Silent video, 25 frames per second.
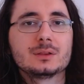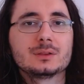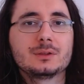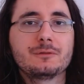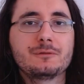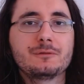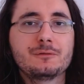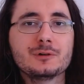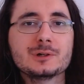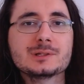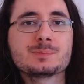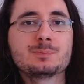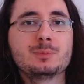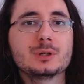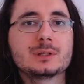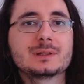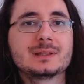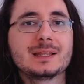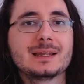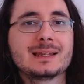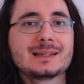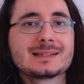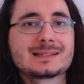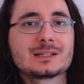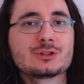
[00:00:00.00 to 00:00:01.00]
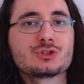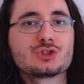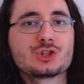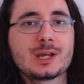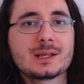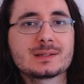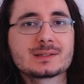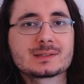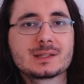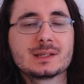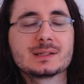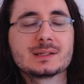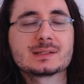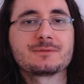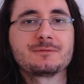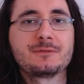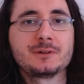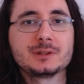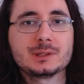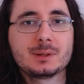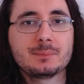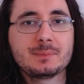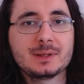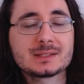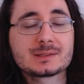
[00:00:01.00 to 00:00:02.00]
The first book that I suggest is
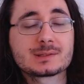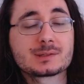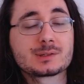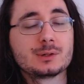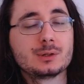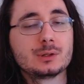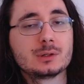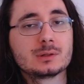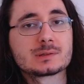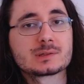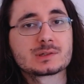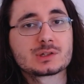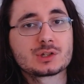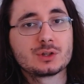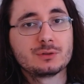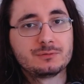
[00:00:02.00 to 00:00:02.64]
Fundamentals